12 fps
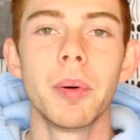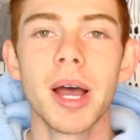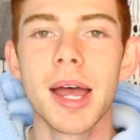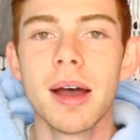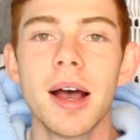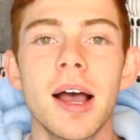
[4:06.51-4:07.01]

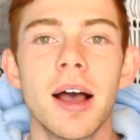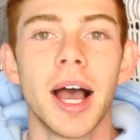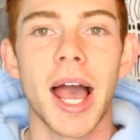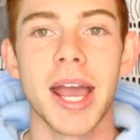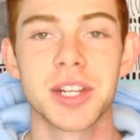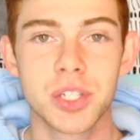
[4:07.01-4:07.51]
But
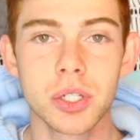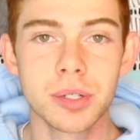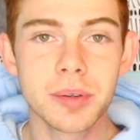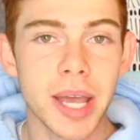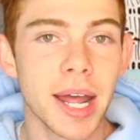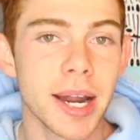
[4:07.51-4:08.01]
I
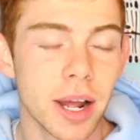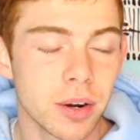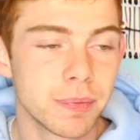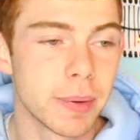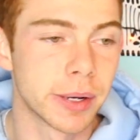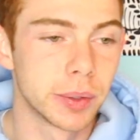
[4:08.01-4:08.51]
do get out
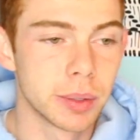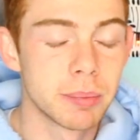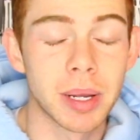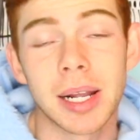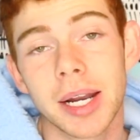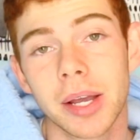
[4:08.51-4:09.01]
of my
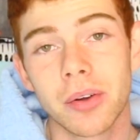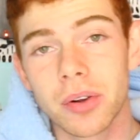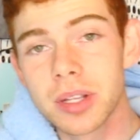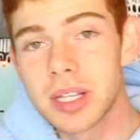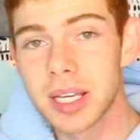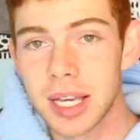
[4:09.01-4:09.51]
room and I go
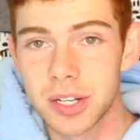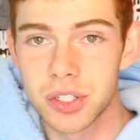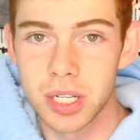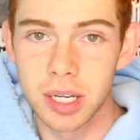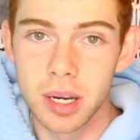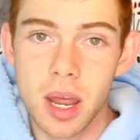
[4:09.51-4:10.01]
to the
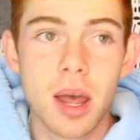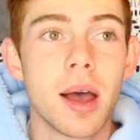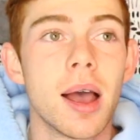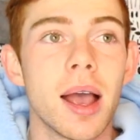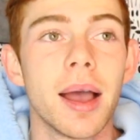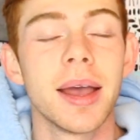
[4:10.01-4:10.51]
kitchen.
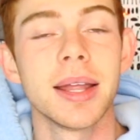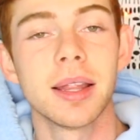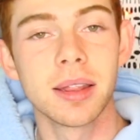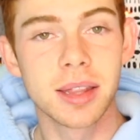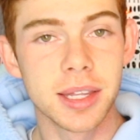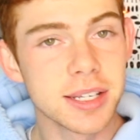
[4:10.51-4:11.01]

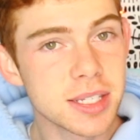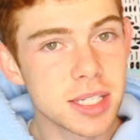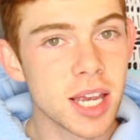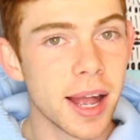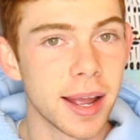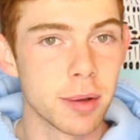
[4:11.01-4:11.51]
And
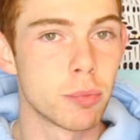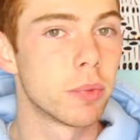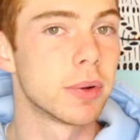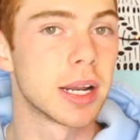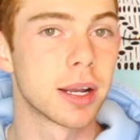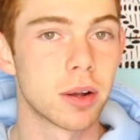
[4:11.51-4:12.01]
this
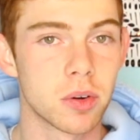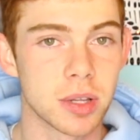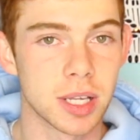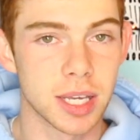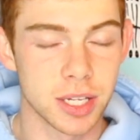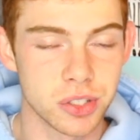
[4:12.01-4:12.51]
time, when I go to
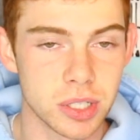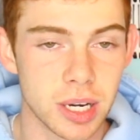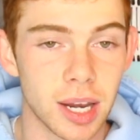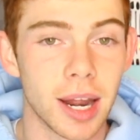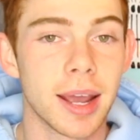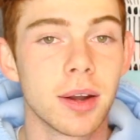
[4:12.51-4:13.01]
the kitchen,
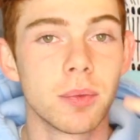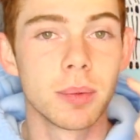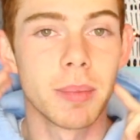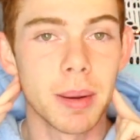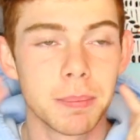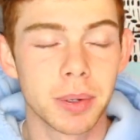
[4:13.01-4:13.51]
and I had
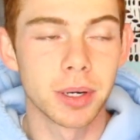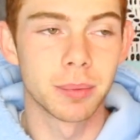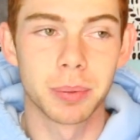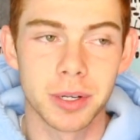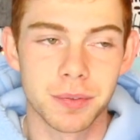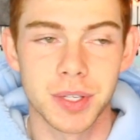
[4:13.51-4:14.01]

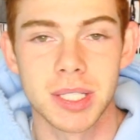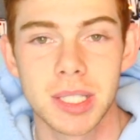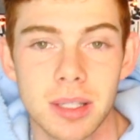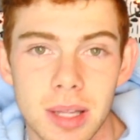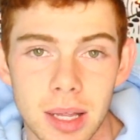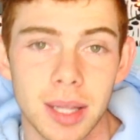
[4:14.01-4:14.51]
remembered
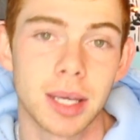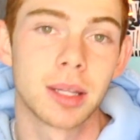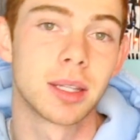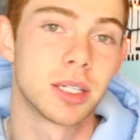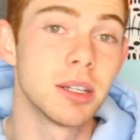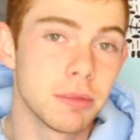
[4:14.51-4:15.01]
previously that,
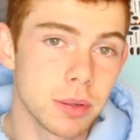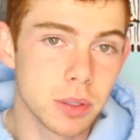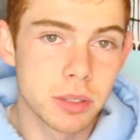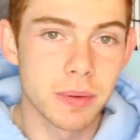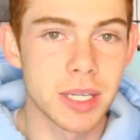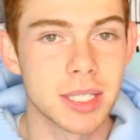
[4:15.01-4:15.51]
like, the TV
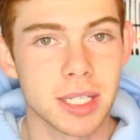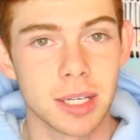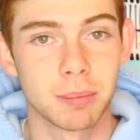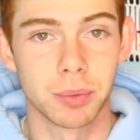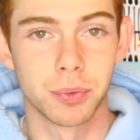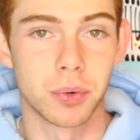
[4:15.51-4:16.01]
was fuzzy,
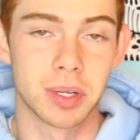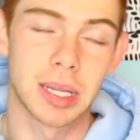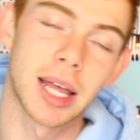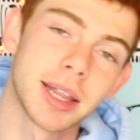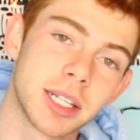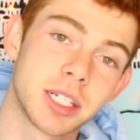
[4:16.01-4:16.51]
and before
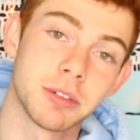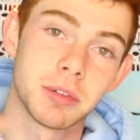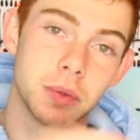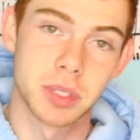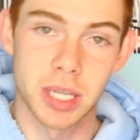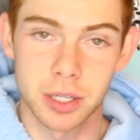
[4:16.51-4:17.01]
that, the
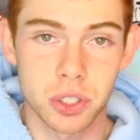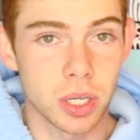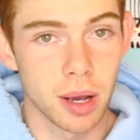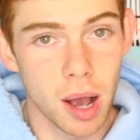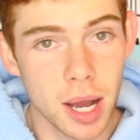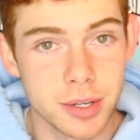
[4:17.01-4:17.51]
TV was
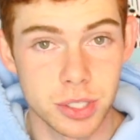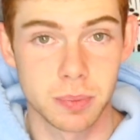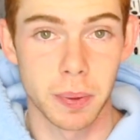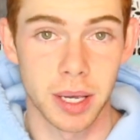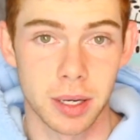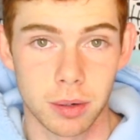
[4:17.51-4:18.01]
actually on,
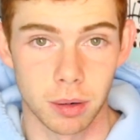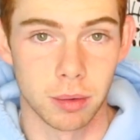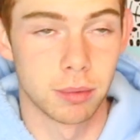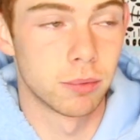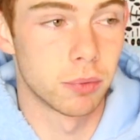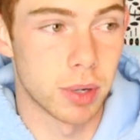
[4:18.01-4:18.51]
just playing
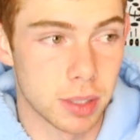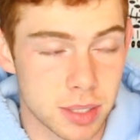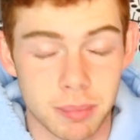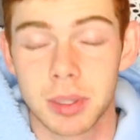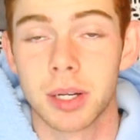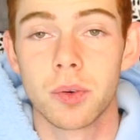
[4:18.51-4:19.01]

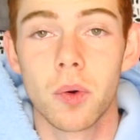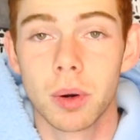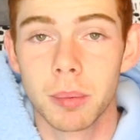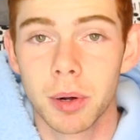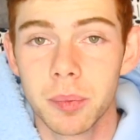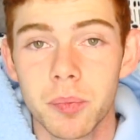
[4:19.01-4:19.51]
something
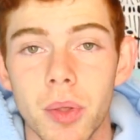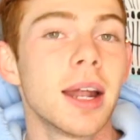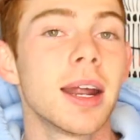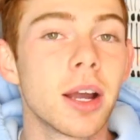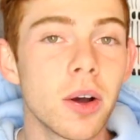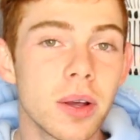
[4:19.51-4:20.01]
normal.
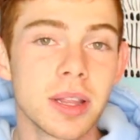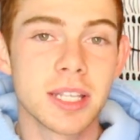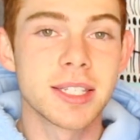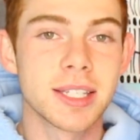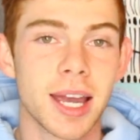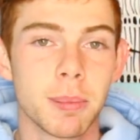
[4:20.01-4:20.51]
And I go in
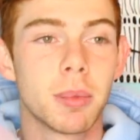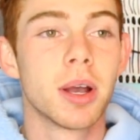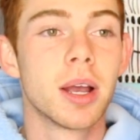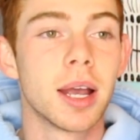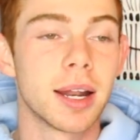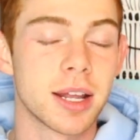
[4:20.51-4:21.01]
this time,
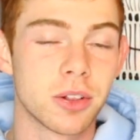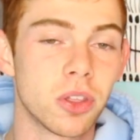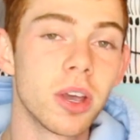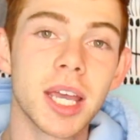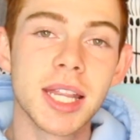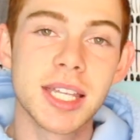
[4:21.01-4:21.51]
and I
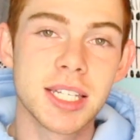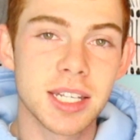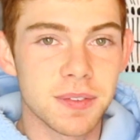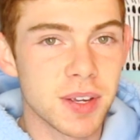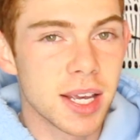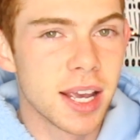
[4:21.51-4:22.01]
look at the
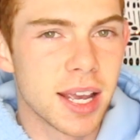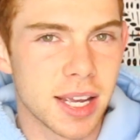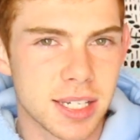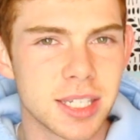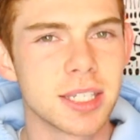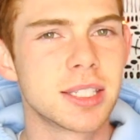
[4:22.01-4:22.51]
TV,
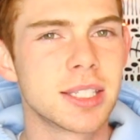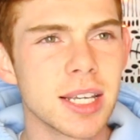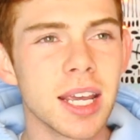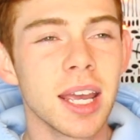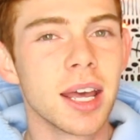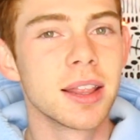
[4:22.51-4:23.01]
and to
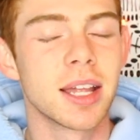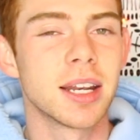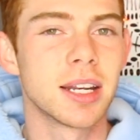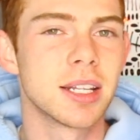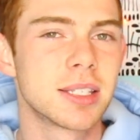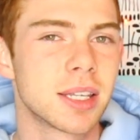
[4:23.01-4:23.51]
see that
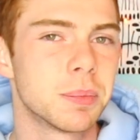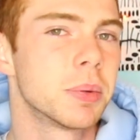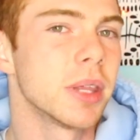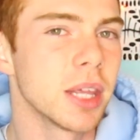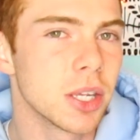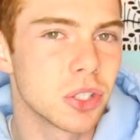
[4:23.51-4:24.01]
it is
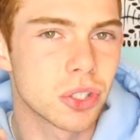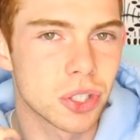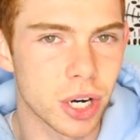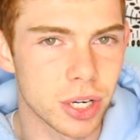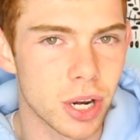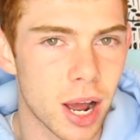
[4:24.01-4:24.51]
completely
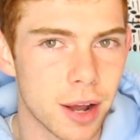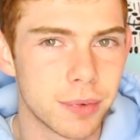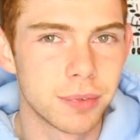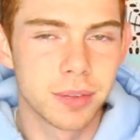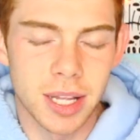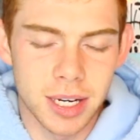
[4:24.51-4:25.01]
turned
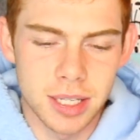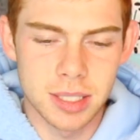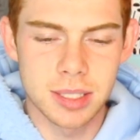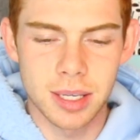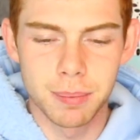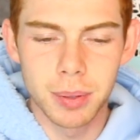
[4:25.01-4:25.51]
off. That it
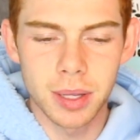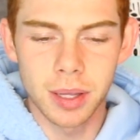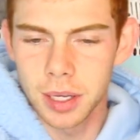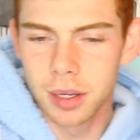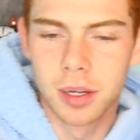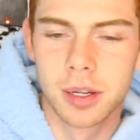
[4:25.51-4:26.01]
is
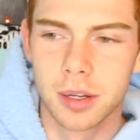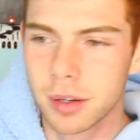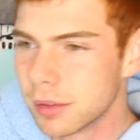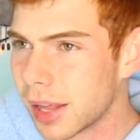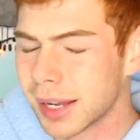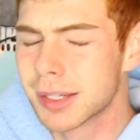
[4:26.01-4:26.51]
completely,
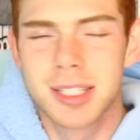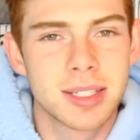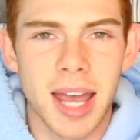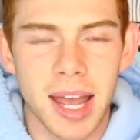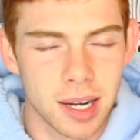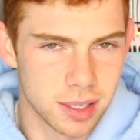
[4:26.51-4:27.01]
like,
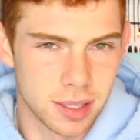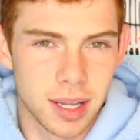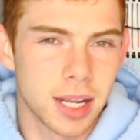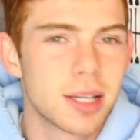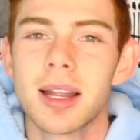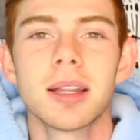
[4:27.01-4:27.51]
dead.
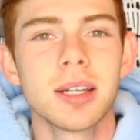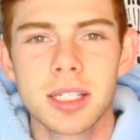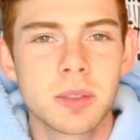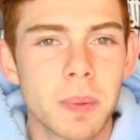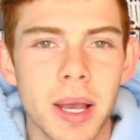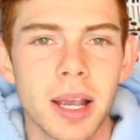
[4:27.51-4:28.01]
Like,
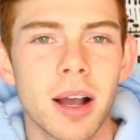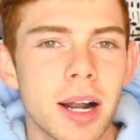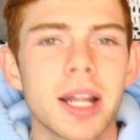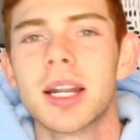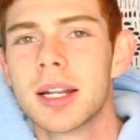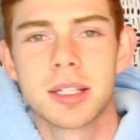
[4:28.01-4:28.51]
nothing's playing
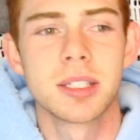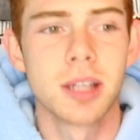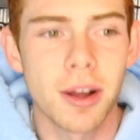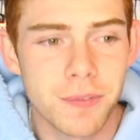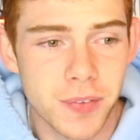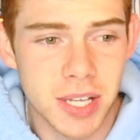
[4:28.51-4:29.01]
on it, and it's
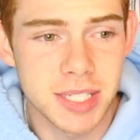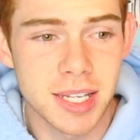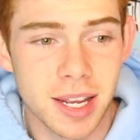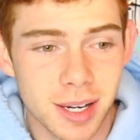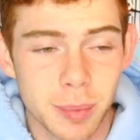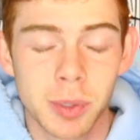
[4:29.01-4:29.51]
not
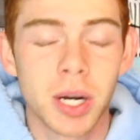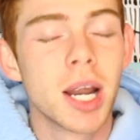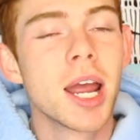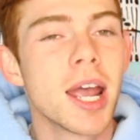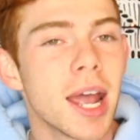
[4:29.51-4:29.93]
fuzzy anymore.